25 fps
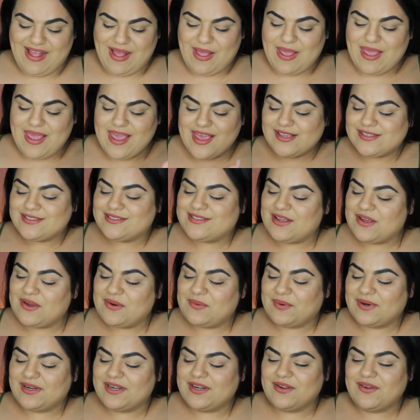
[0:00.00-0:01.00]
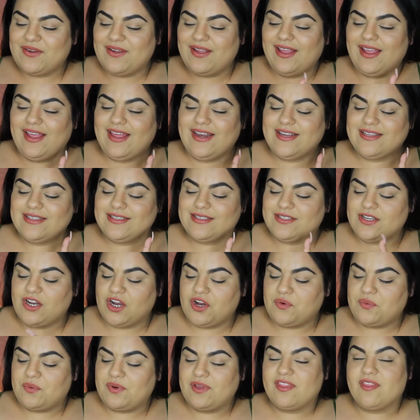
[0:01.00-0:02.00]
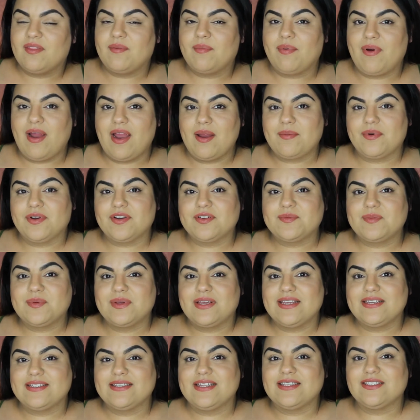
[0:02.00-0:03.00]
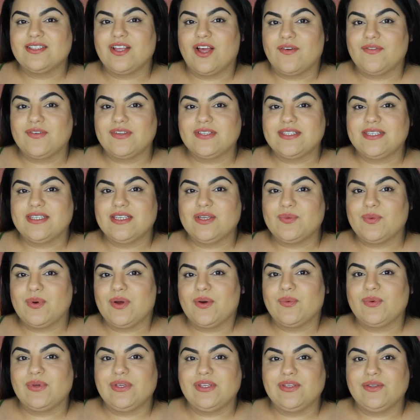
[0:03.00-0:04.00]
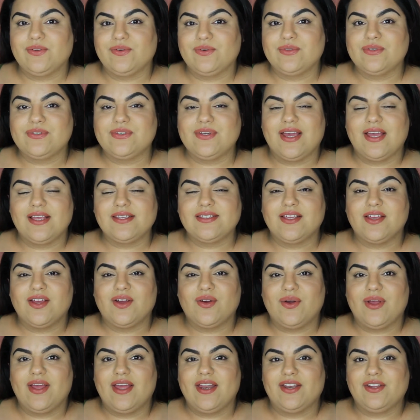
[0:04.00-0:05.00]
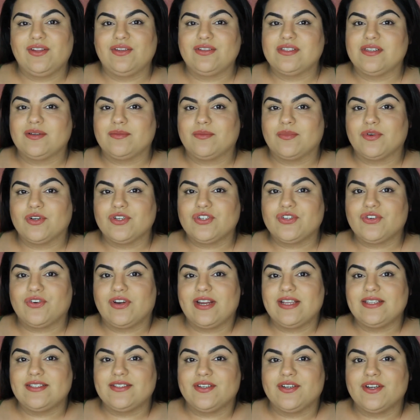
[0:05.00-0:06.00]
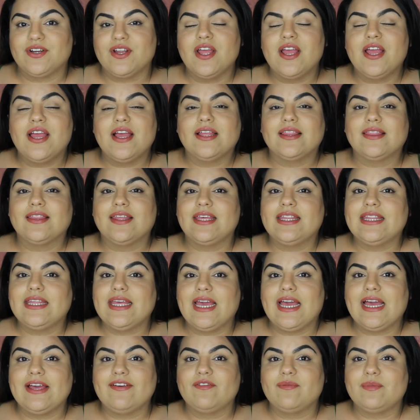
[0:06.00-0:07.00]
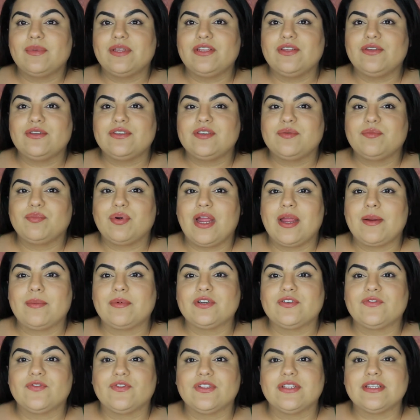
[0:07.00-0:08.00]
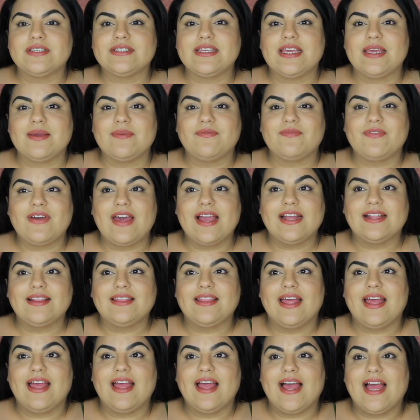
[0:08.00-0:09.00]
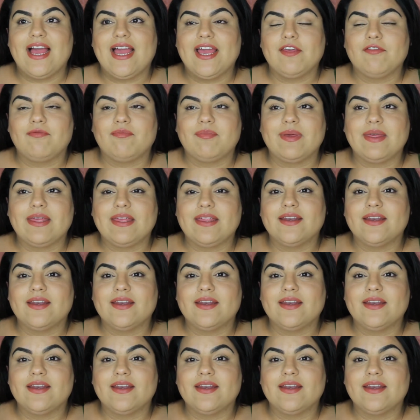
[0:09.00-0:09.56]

So we're going to go ahead and start with primers because that's obviously what we use. You guys can go ahead and use a moisturizer. Lately I haven't been using primers for the same fact that I've been